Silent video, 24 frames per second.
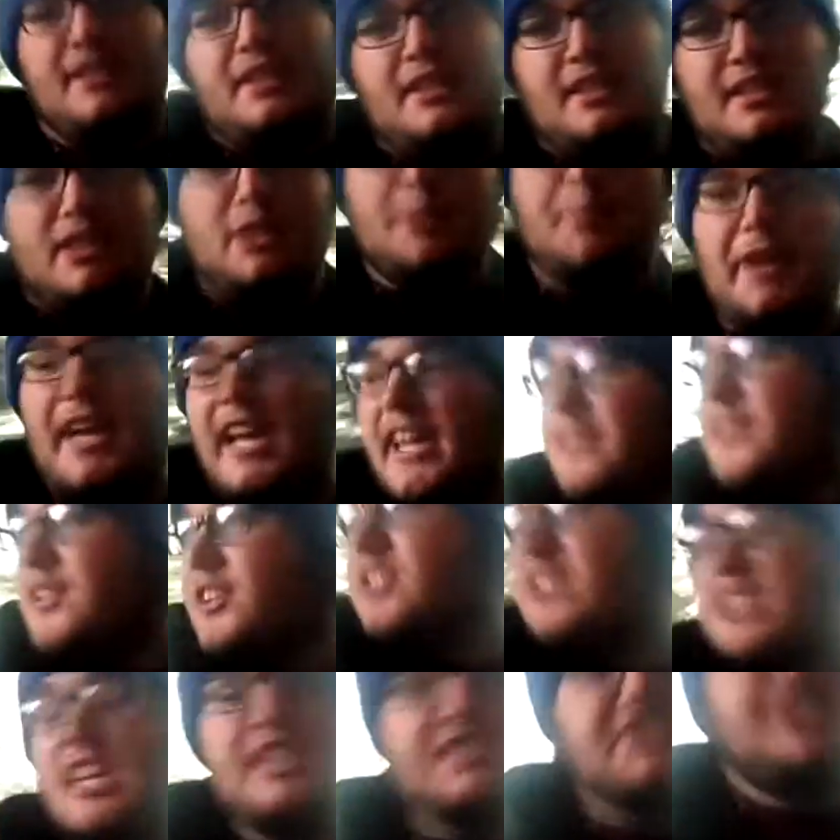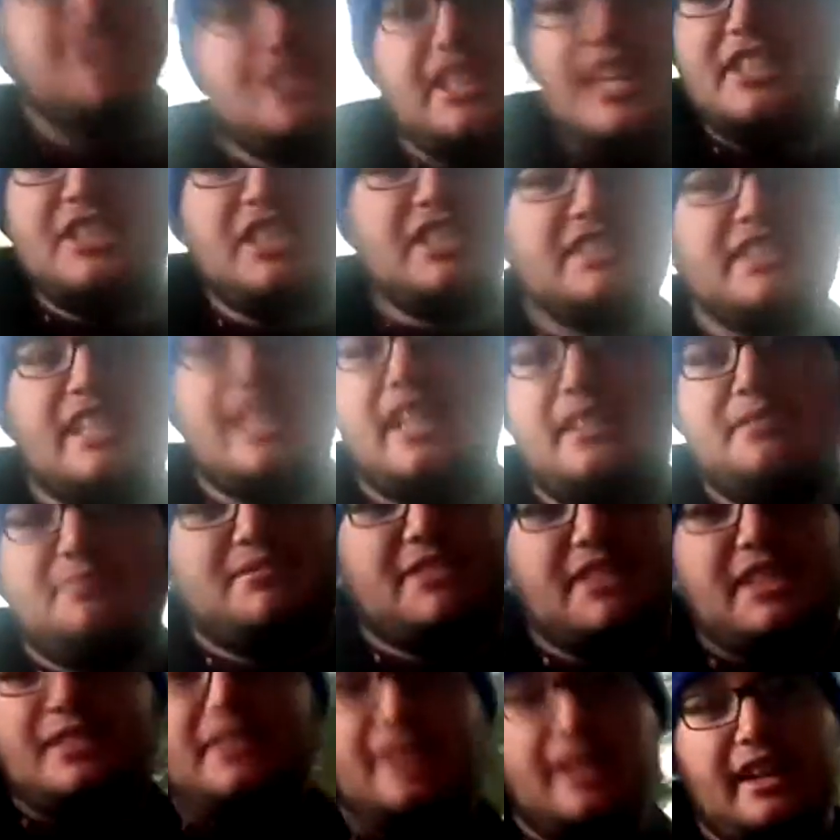The Panthers, they just can't seem
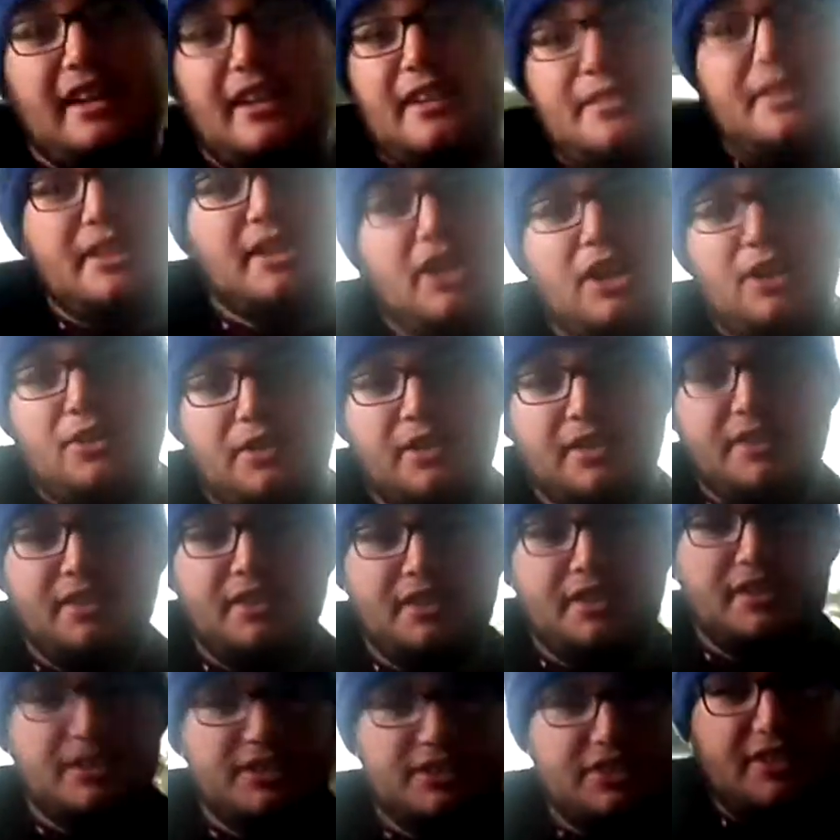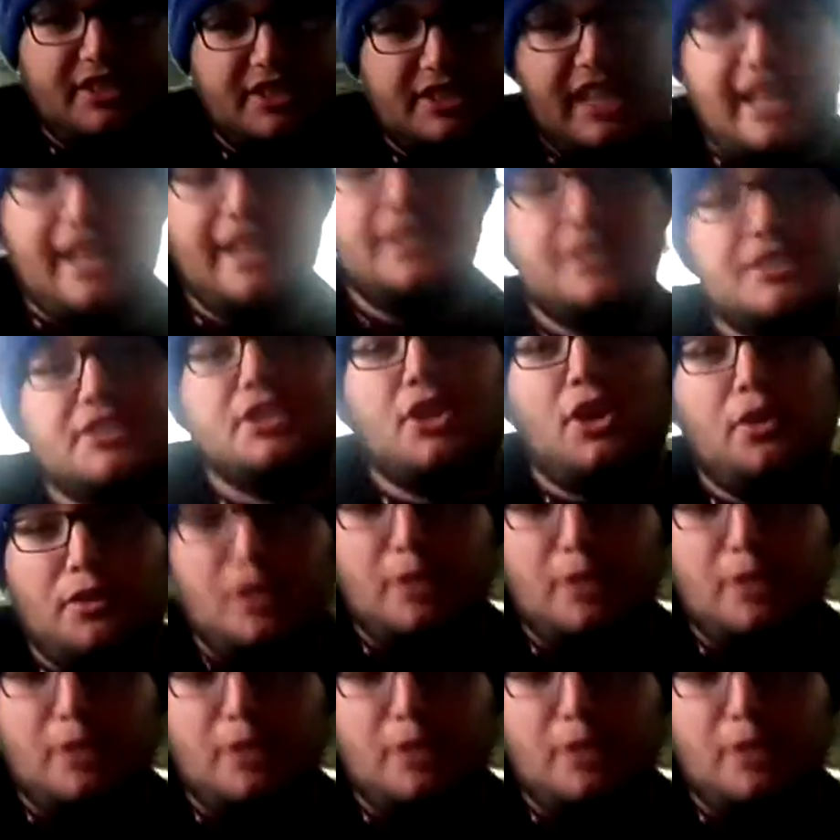to get anything going. So the Saints over the